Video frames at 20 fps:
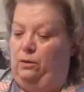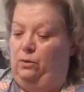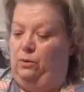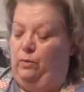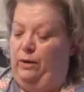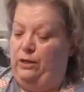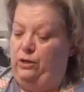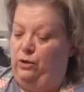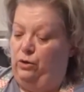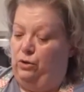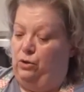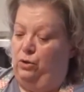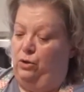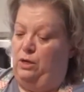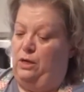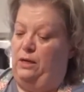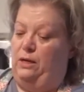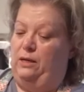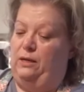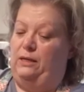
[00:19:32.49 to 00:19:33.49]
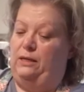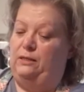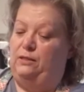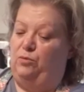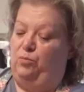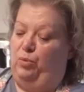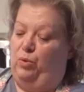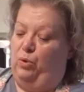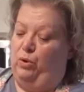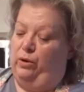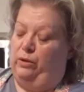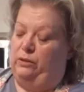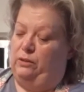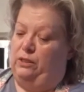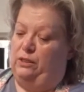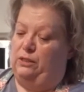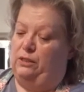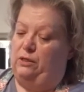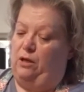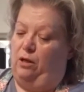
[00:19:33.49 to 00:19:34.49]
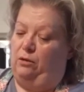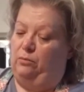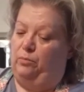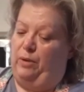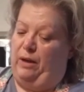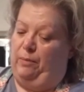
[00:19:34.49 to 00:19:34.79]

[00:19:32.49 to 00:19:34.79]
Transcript: When you're cooking, it is important to salt and